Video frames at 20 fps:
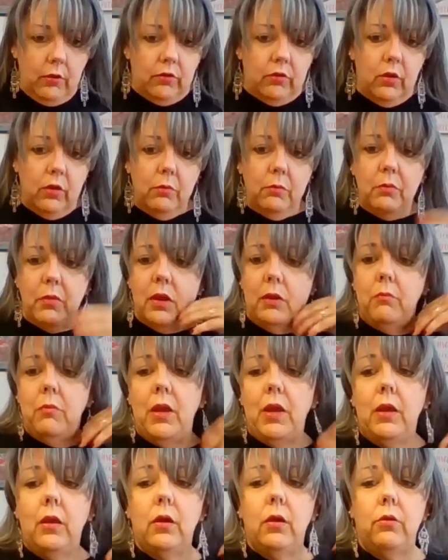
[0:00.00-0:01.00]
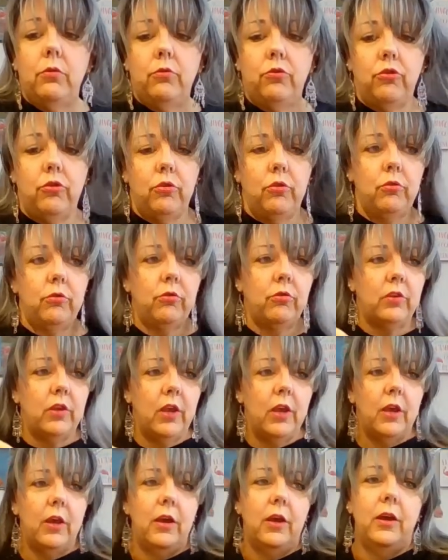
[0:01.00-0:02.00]
So my mango
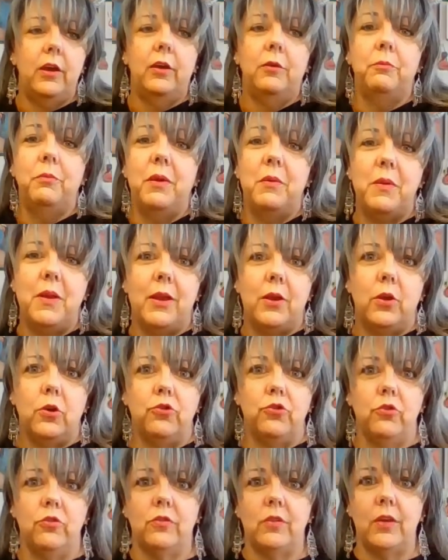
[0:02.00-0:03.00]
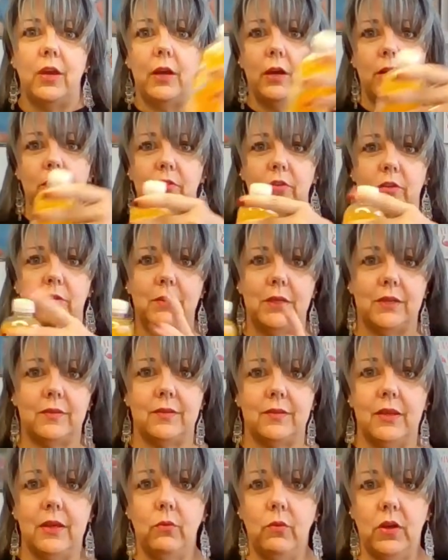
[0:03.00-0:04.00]
juice, uh, my mango juice, I also
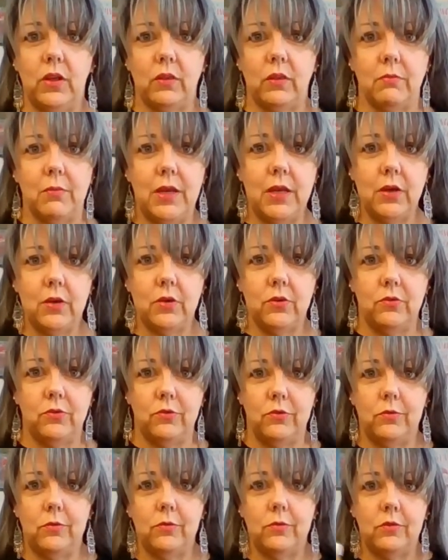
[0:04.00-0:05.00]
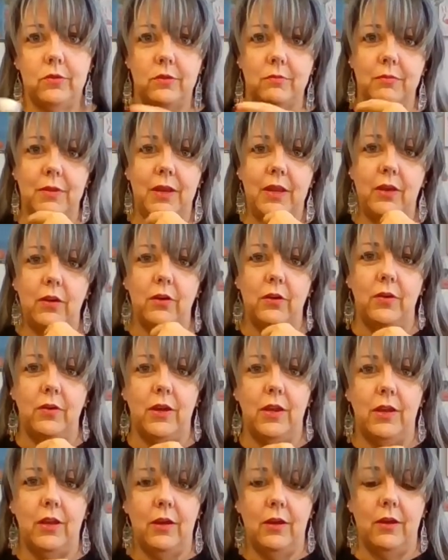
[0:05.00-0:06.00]
mixed in with mango juice, mango
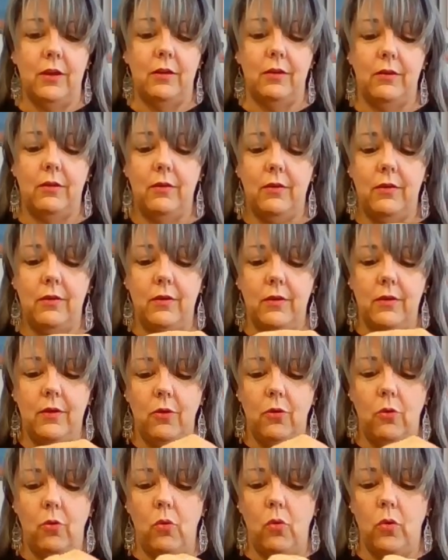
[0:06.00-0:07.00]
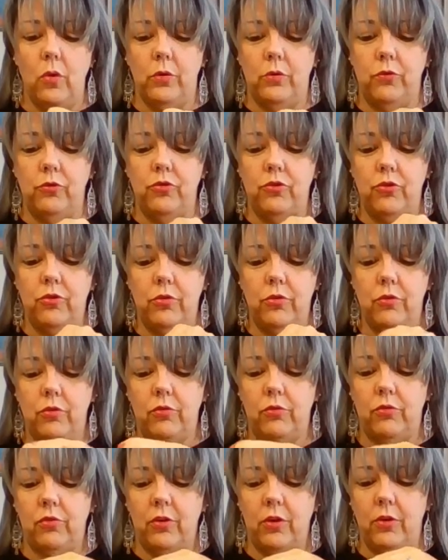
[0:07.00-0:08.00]
and uh, orange.
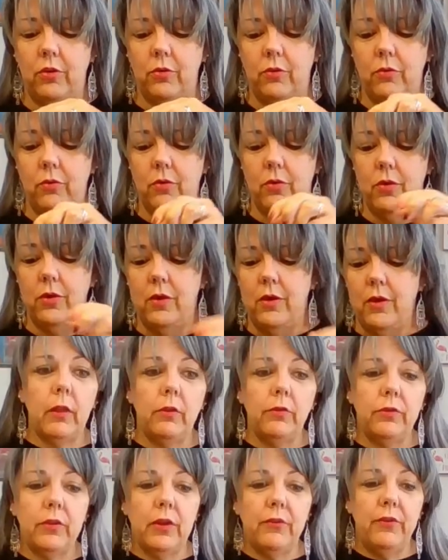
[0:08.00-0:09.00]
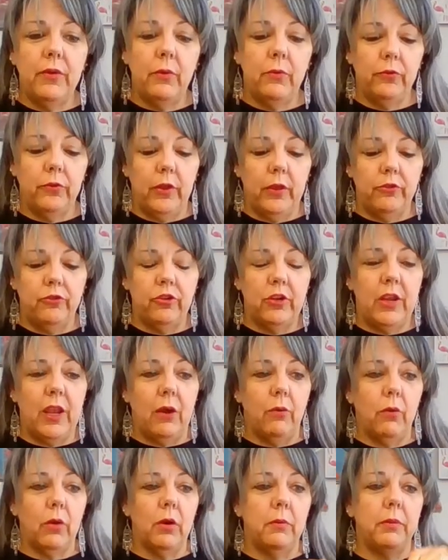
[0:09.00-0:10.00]
So stuff in with lunch.
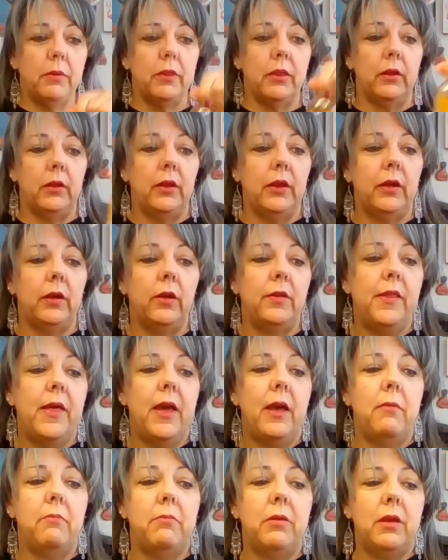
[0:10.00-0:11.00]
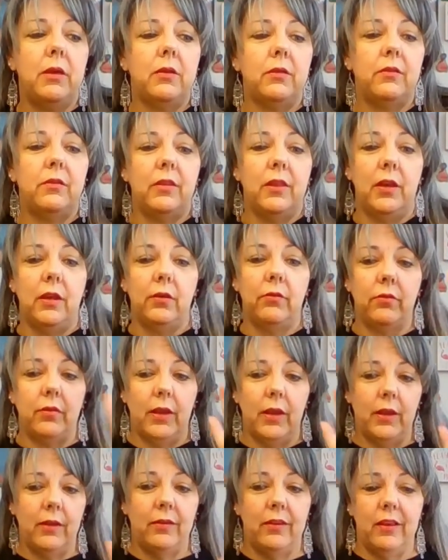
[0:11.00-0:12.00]
Yeah, we're going to put the lid on that because things,
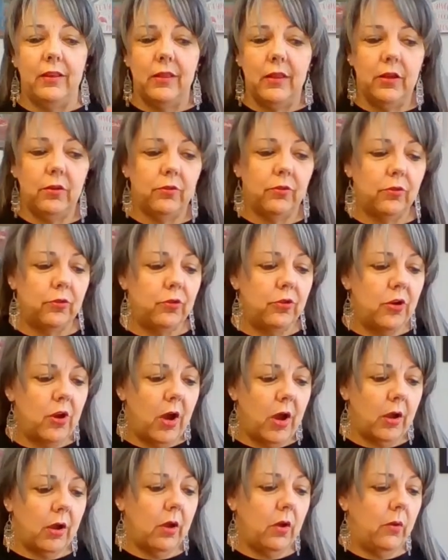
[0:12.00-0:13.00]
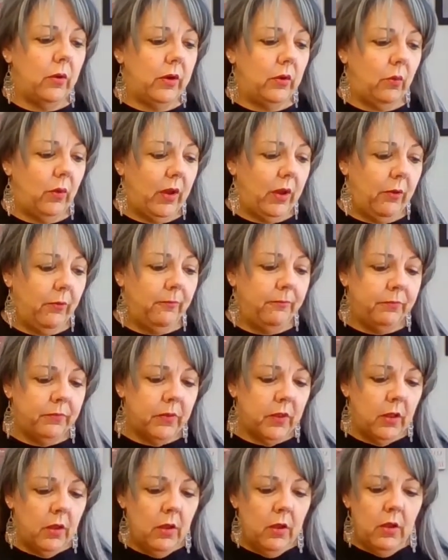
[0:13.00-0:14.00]
like I said, things are not going well
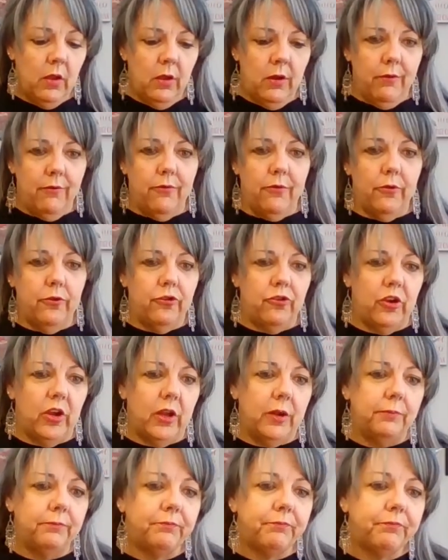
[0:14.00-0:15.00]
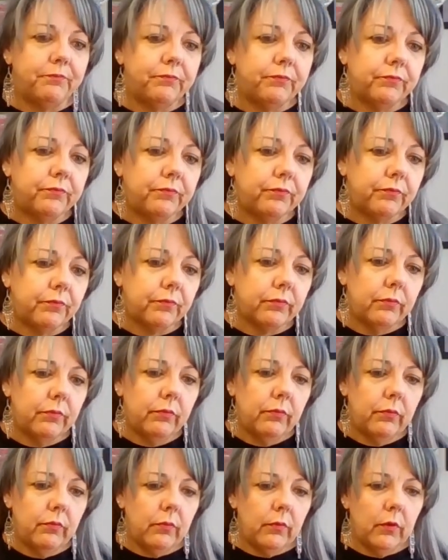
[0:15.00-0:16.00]
for Jenn.
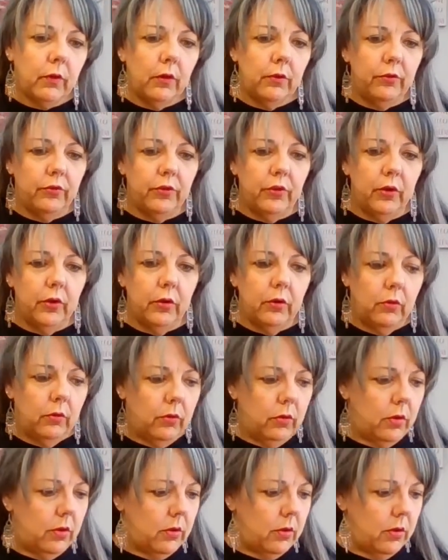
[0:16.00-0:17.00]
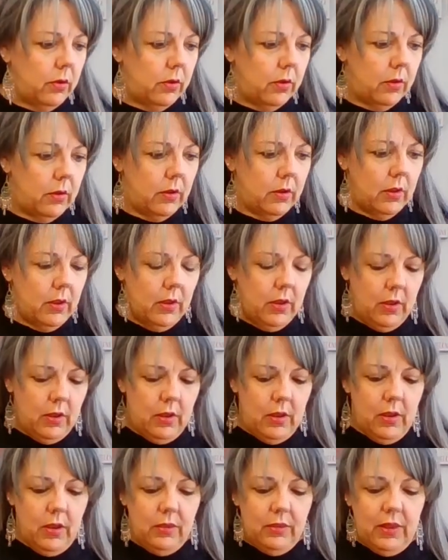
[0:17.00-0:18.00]
So
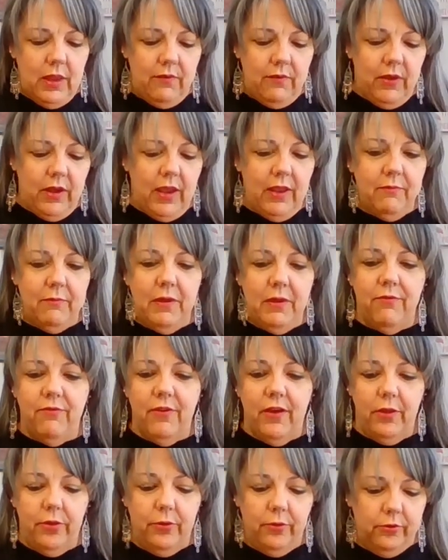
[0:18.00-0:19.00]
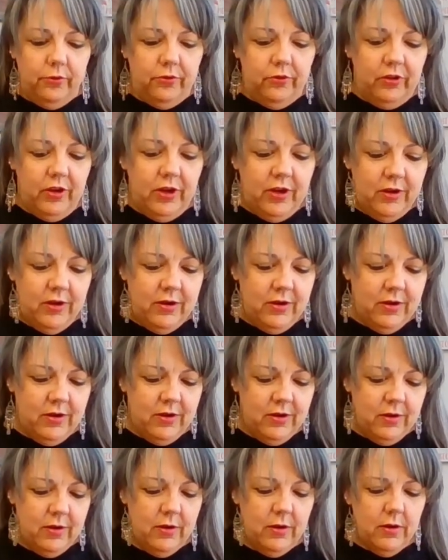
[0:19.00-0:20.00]
they even gave me feathers
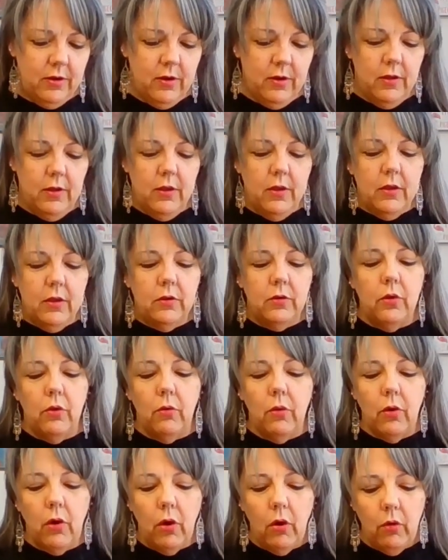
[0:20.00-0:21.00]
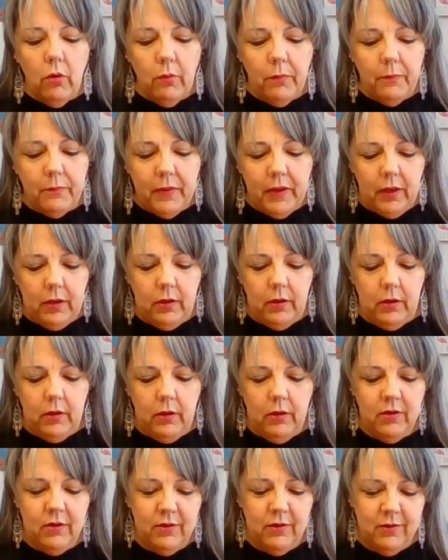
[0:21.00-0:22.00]
now open.